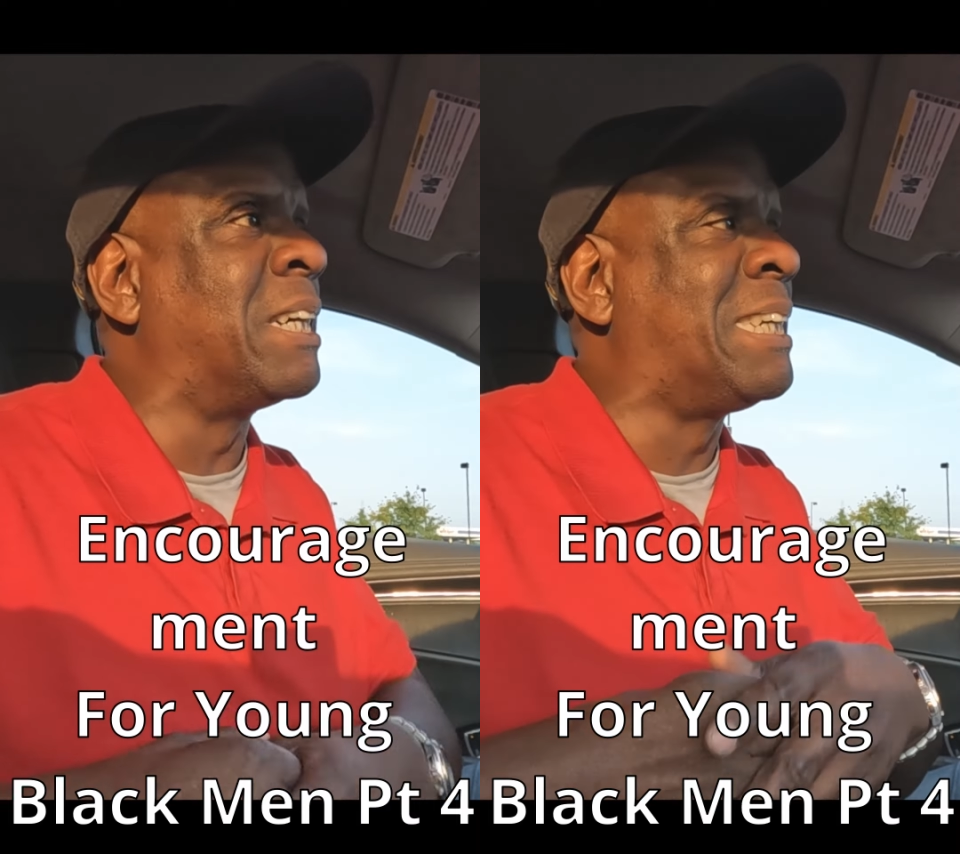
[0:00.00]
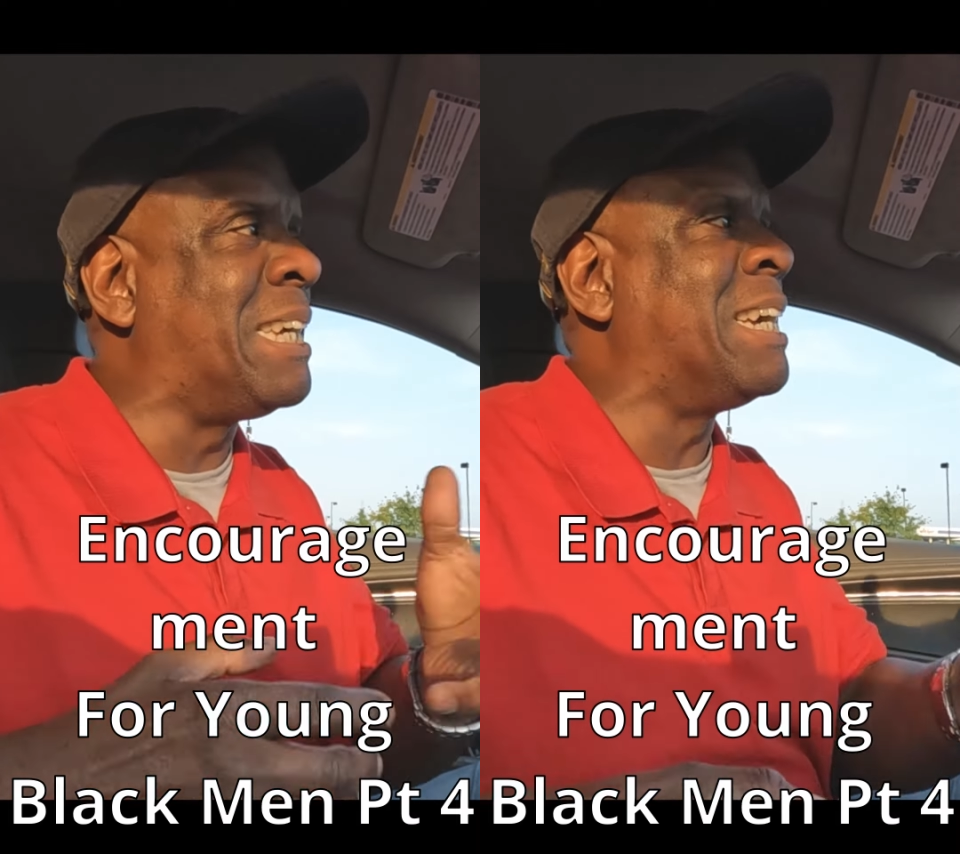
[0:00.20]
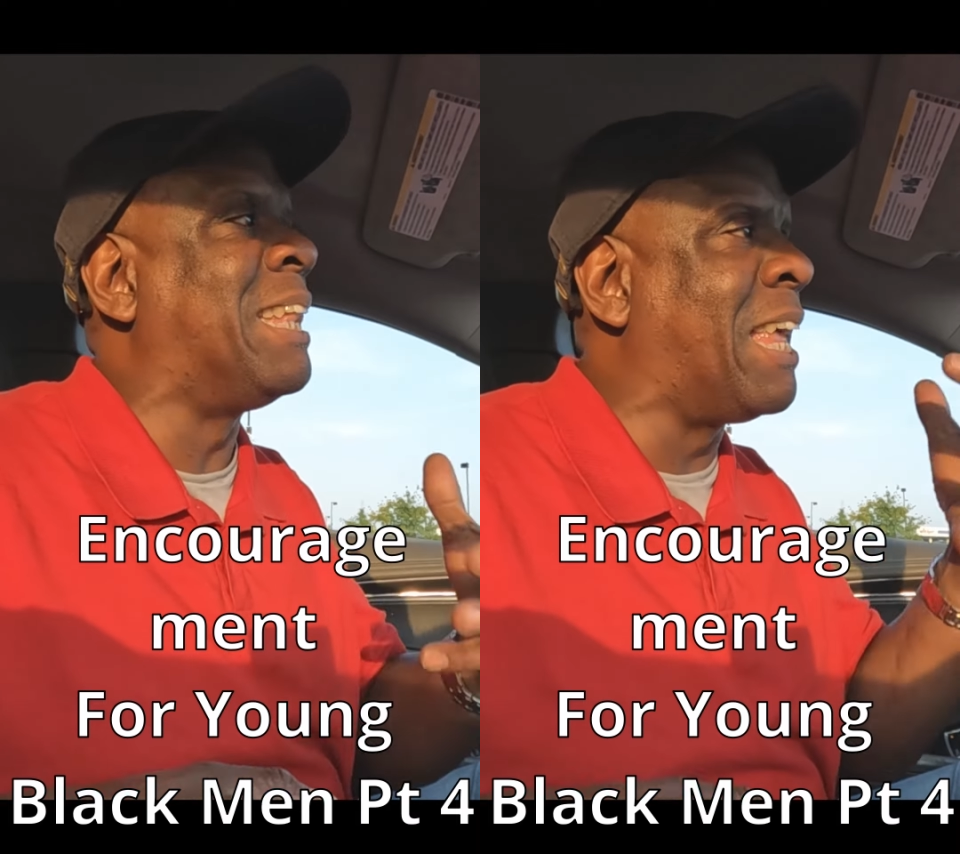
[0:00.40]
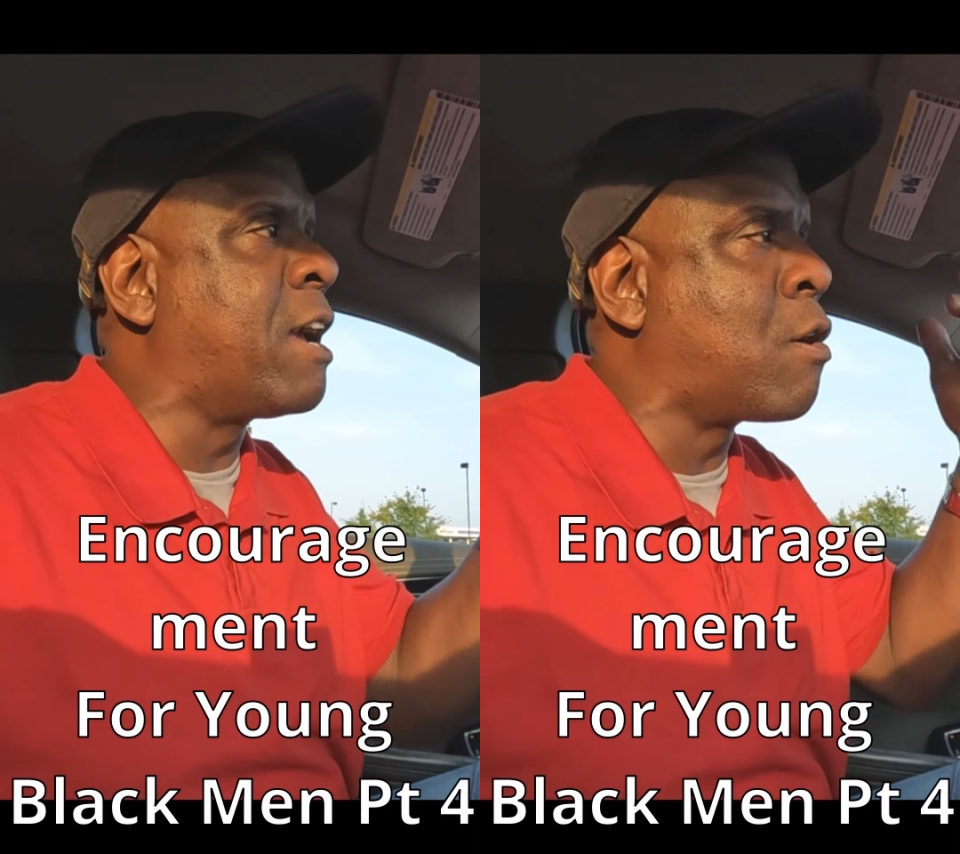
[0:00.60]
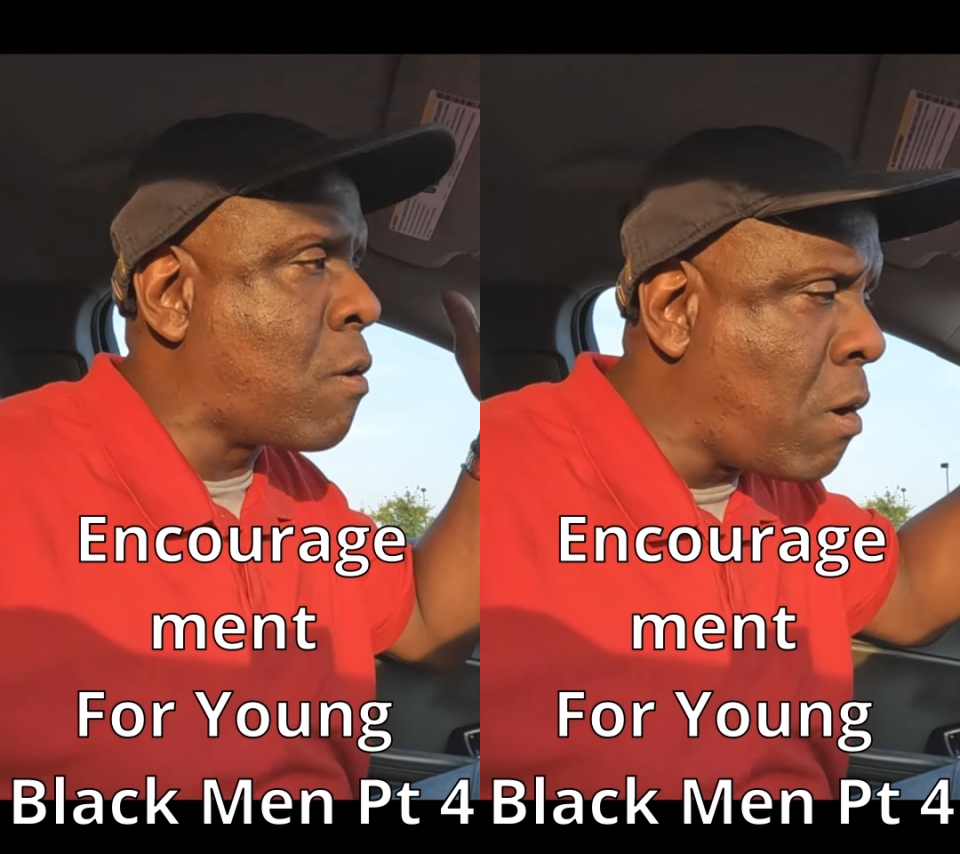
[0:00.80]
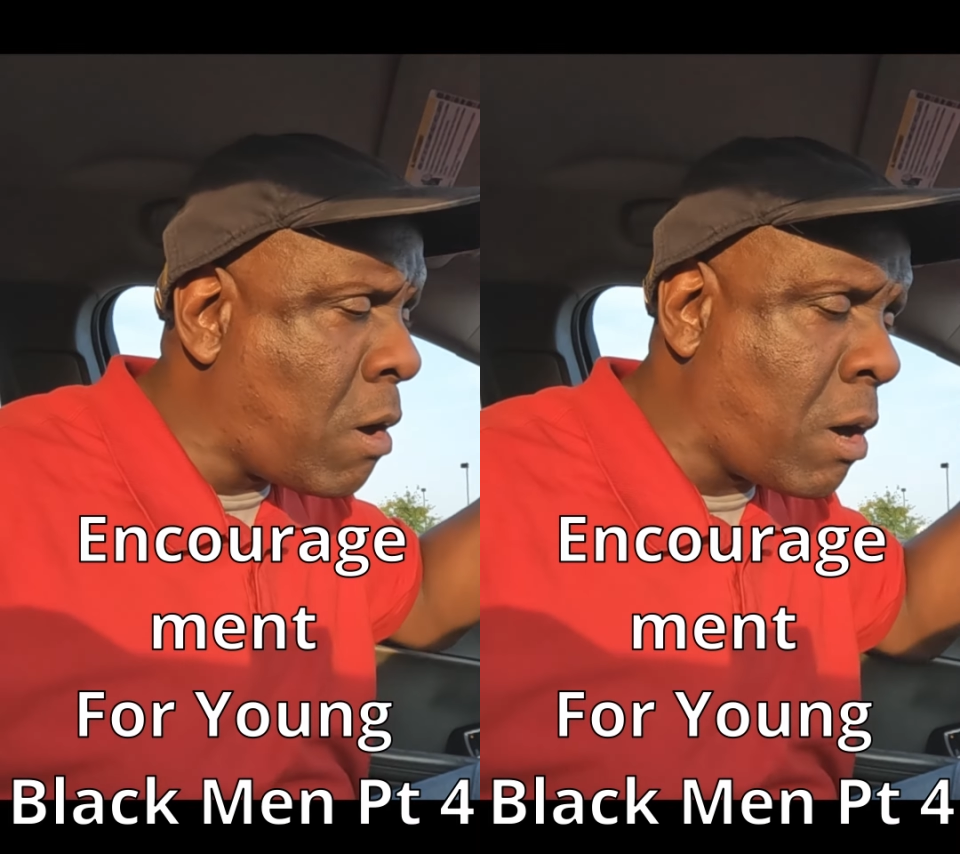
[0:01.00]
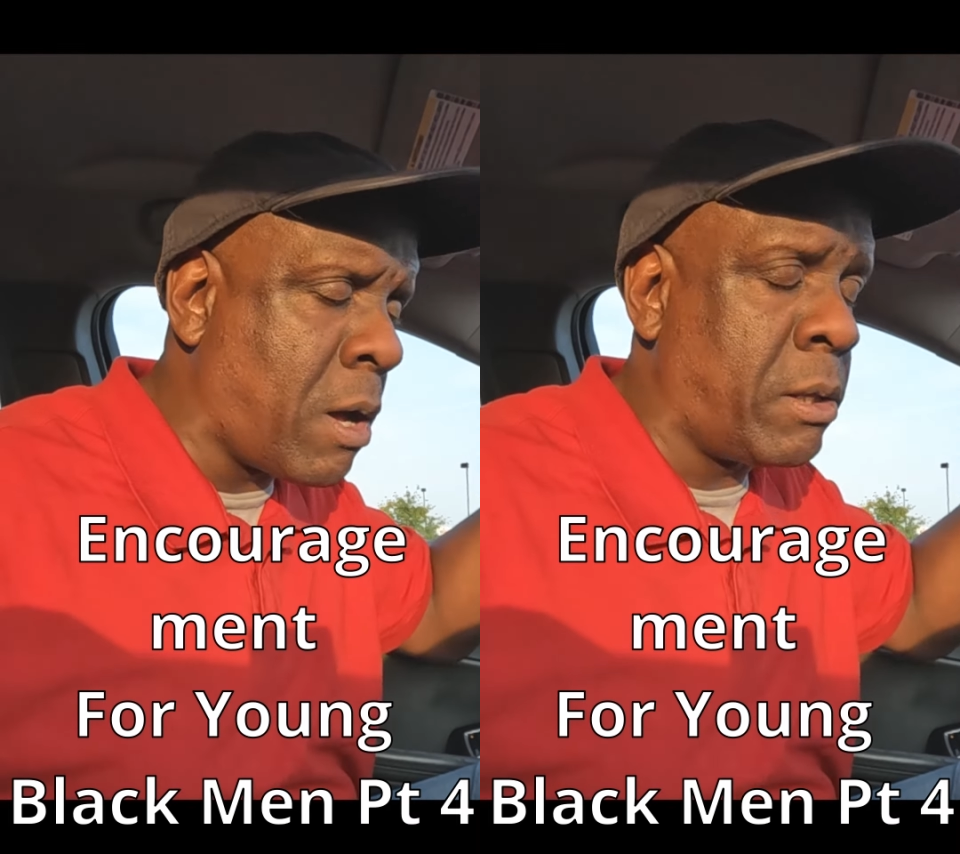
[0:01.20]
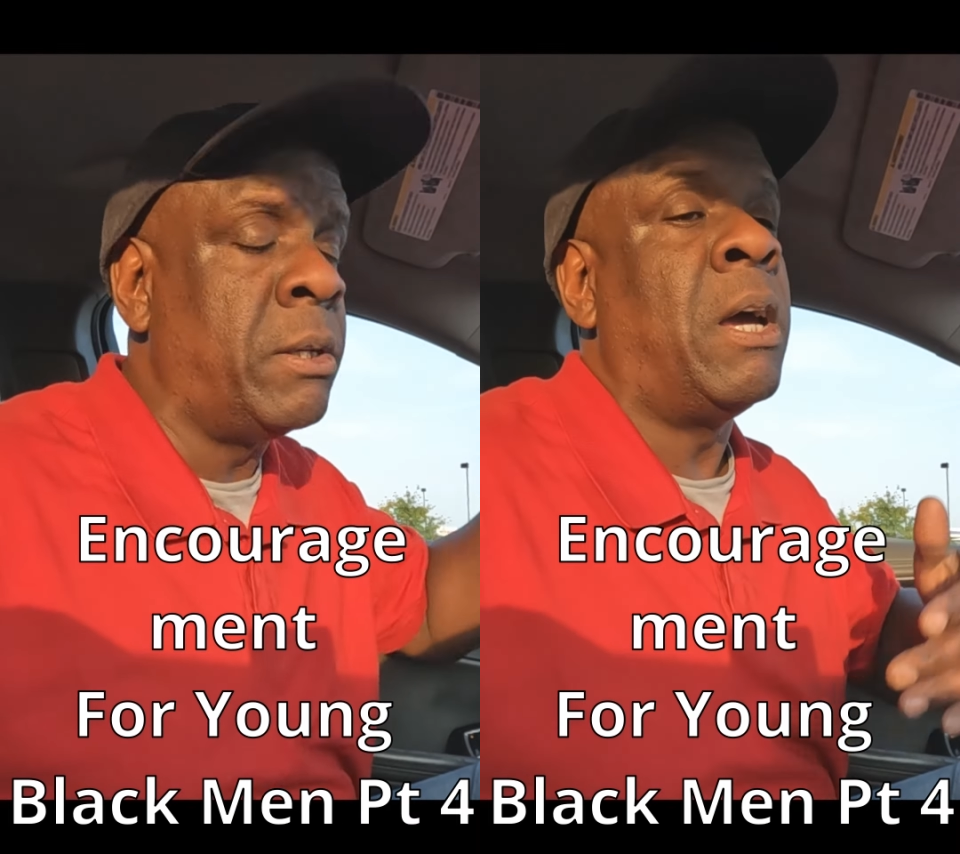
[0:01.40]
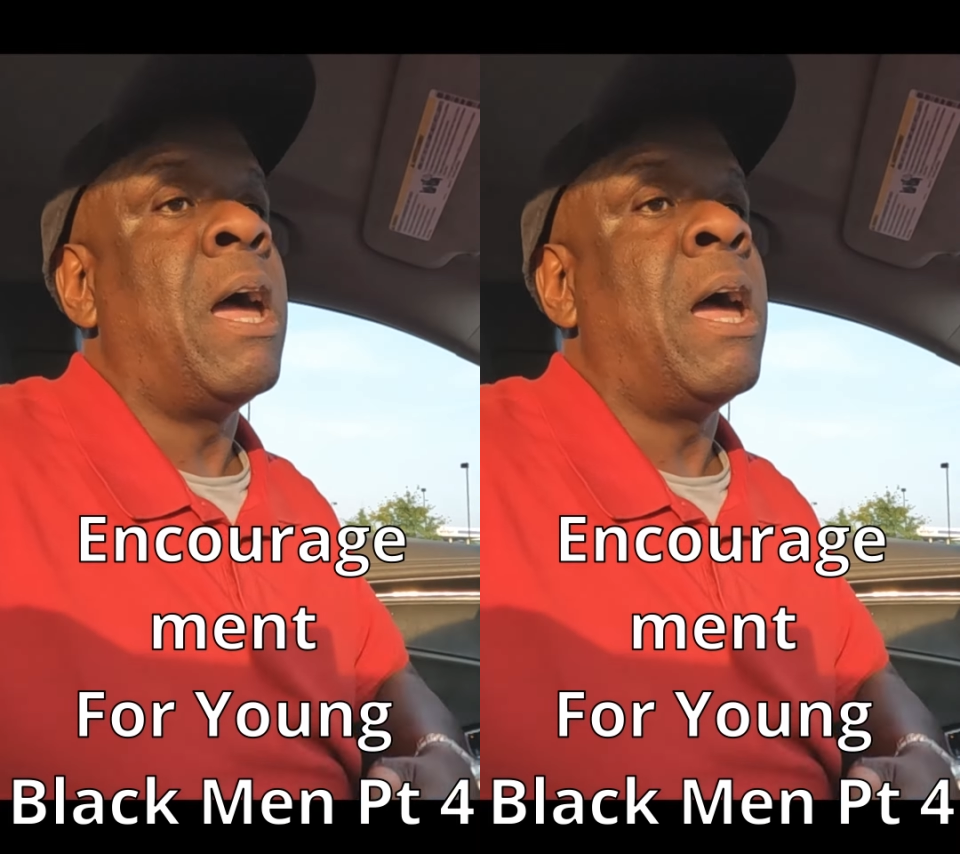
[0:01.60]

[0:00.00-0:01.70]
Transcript: again later on.